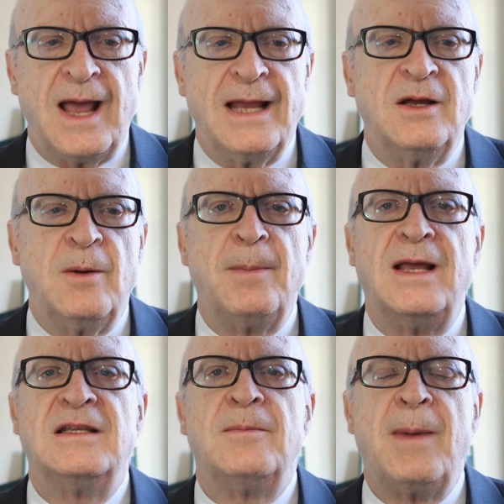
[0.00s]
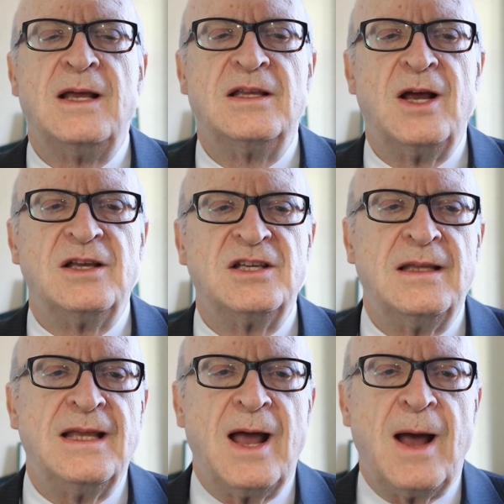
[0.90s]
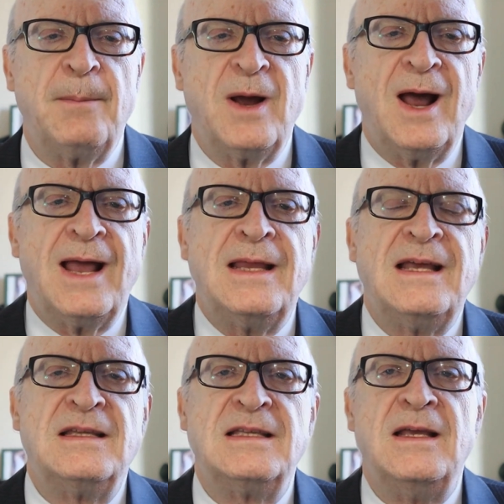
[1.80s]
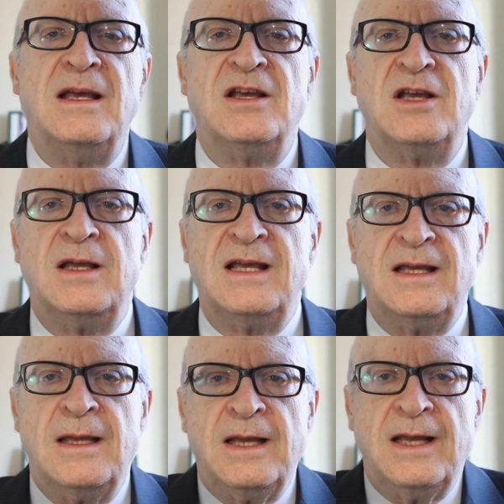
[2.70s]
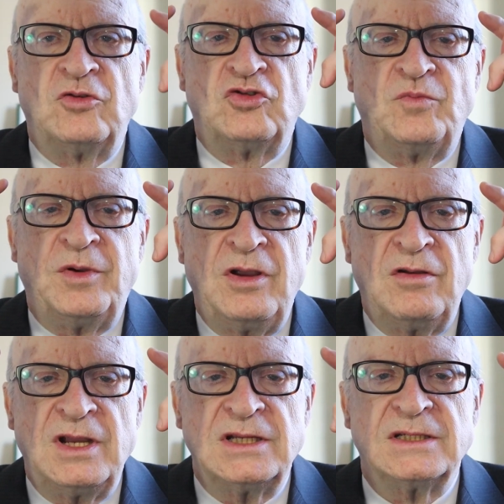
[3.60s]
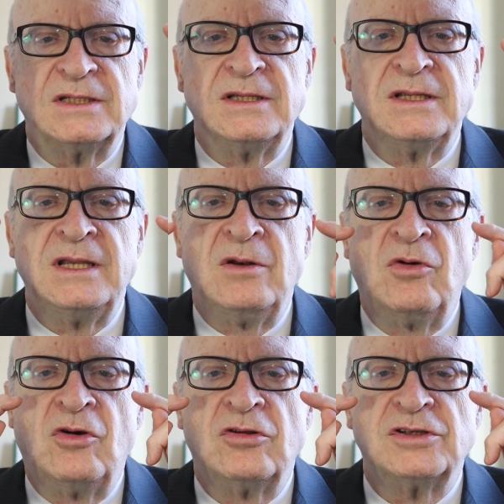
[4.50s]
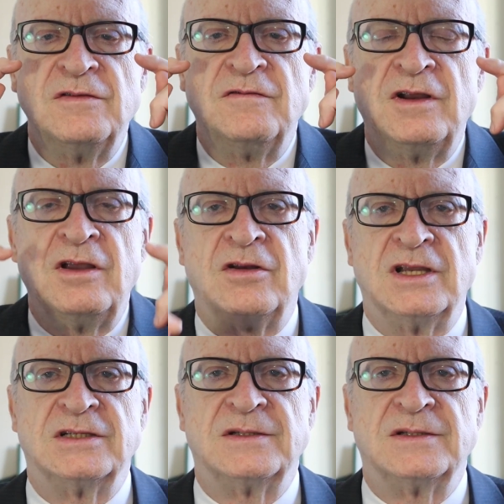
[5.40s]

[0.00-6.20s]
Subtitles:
I commence massaging the upper eyelids initially and then proceed to the lower ones.